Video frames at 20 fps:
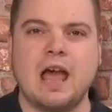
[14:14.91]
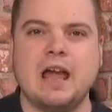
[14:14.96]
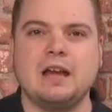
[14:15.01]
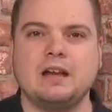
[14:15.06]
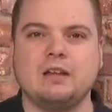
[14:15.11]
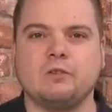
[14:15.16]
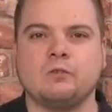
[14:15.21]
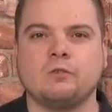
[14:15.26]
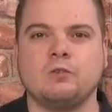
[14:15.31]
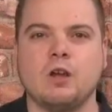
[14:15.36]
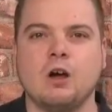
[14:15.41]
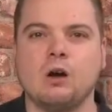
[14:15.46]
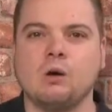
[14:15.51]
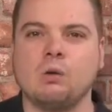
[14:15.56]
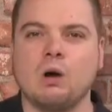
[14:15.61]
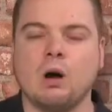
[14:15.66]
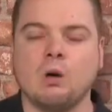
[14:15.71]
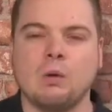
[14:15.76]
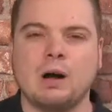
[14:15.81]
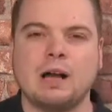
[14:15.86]
any
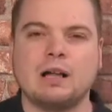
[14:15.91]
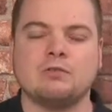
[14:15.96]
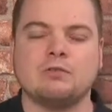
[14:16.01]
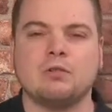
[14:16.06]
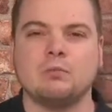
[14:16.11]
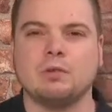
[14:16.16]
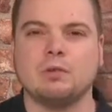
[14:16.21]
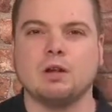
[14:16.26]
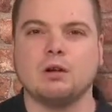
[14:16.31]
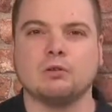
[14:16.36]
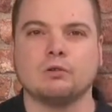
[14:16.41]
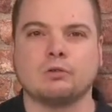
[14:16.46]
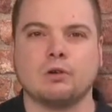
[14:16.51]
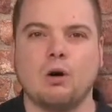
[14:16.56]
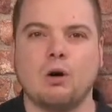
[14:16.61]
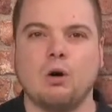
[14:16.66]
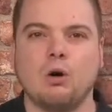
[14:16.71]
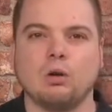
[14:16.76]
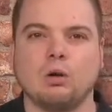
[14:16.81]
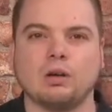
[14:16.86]
snow away from those
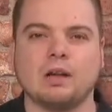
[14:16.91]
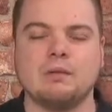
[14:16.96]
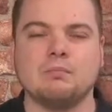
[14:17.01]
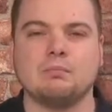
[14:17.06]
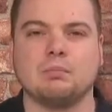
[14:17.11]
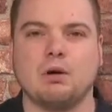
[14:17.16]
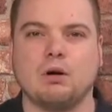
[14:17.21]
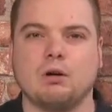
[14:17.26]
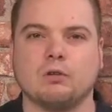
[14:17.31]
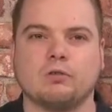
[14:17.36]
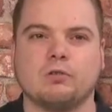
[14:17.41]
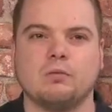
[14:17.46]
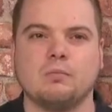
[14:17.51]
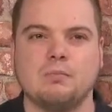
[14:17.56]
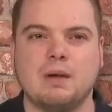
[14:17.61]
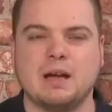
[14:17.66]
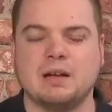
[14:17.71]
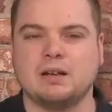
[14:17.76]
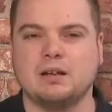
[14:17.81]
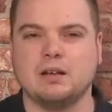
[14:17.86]
all important
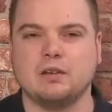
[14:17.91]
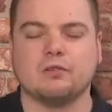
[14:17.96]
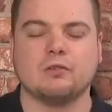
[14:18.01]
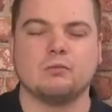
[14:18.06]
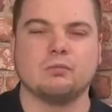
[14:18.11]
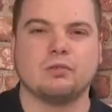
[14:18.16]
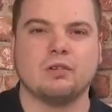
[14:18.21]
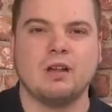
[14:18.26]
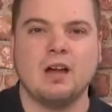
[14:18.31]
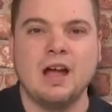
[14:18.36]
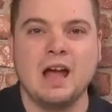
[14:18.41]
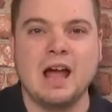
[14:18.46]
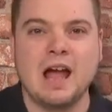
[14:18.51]
mechanisms